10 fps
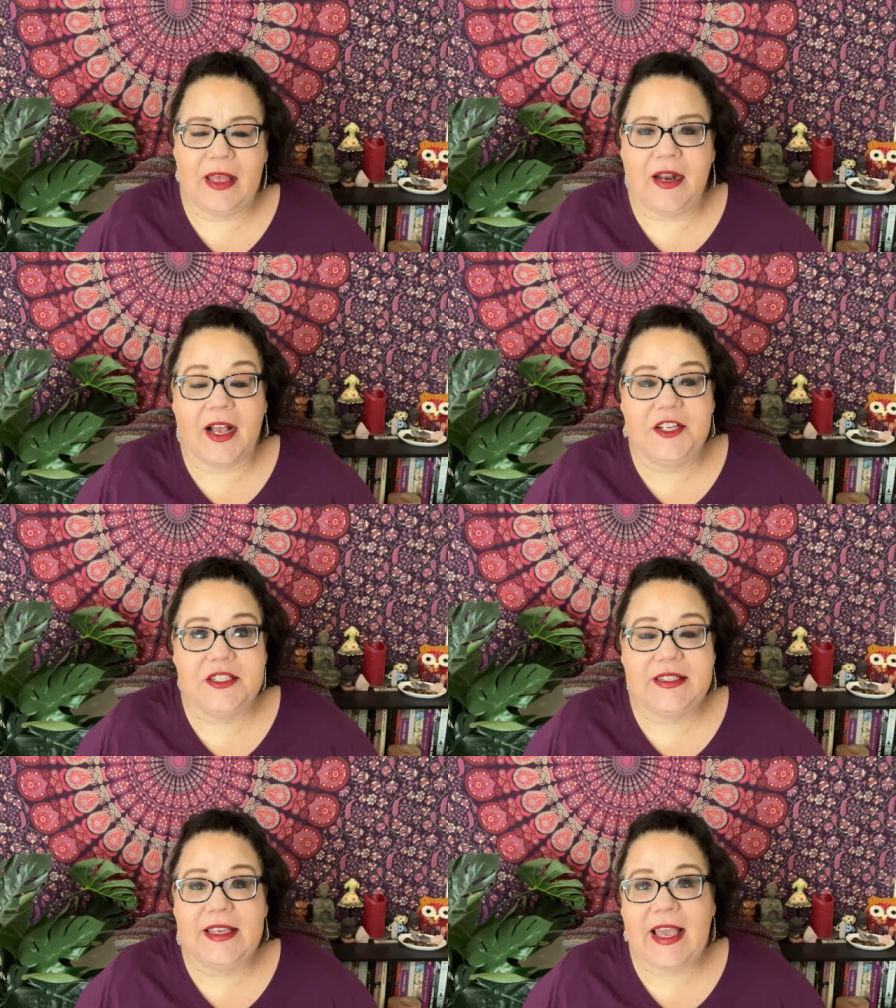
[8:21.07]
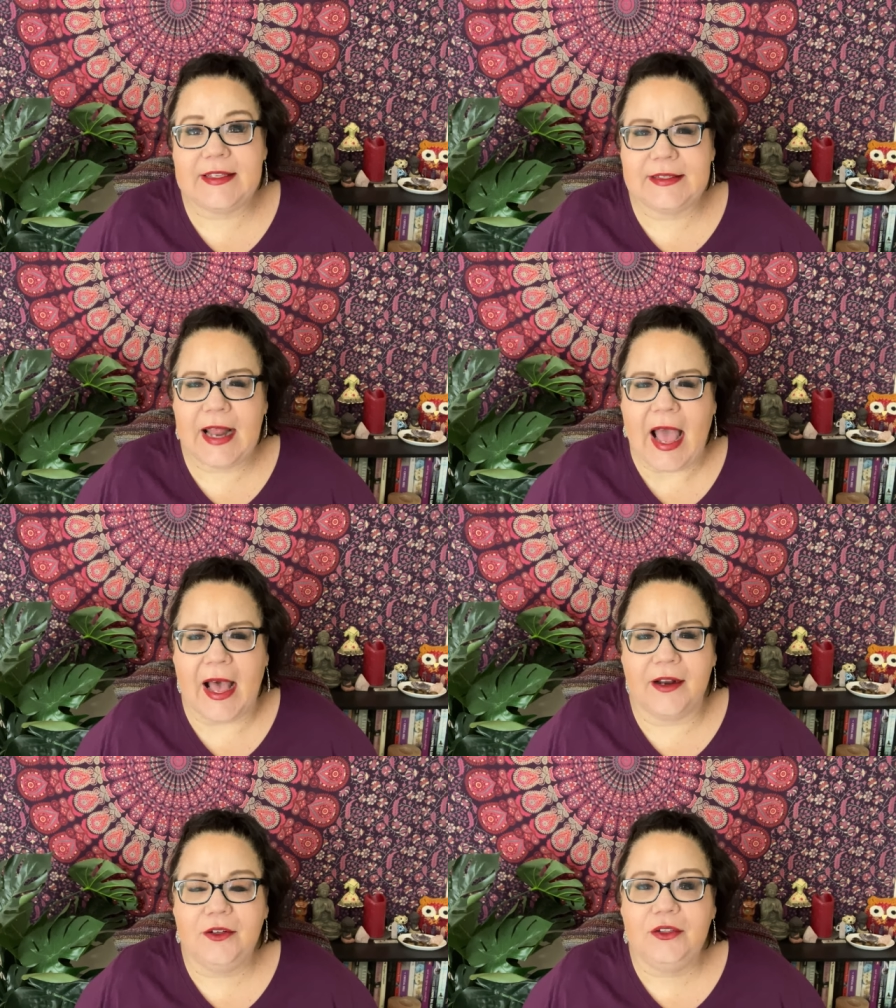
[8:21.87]
And I just think as an
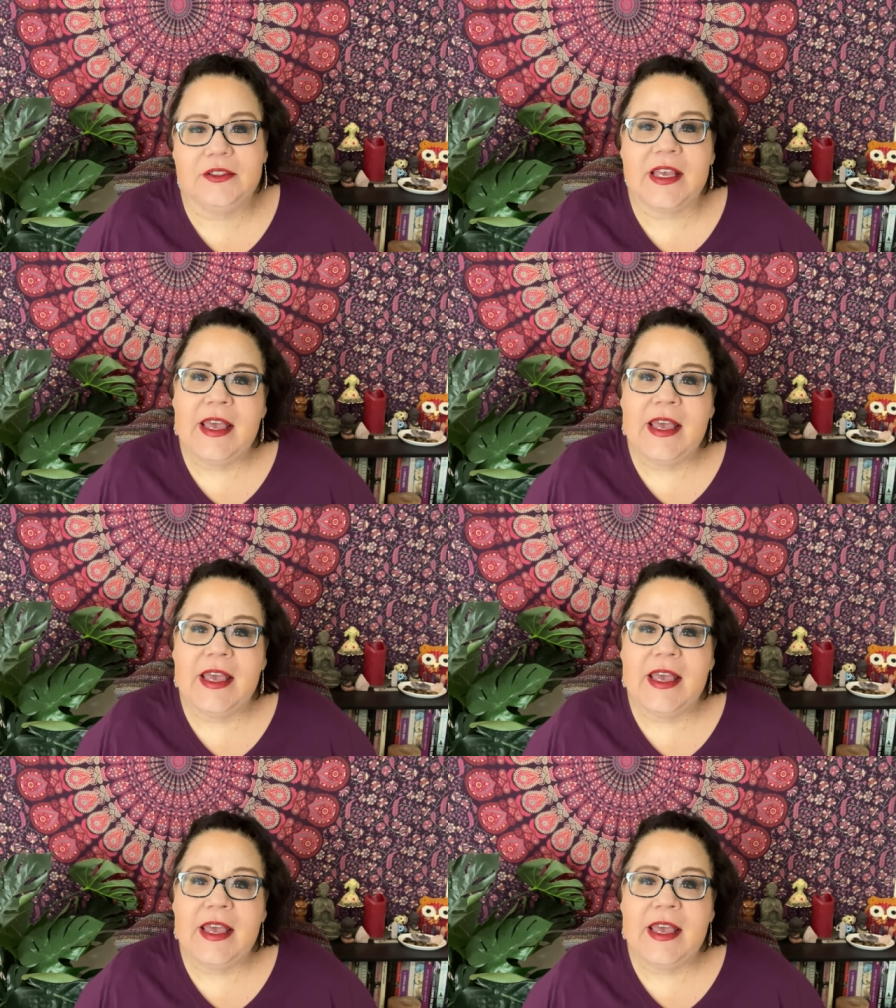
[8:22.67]
adult,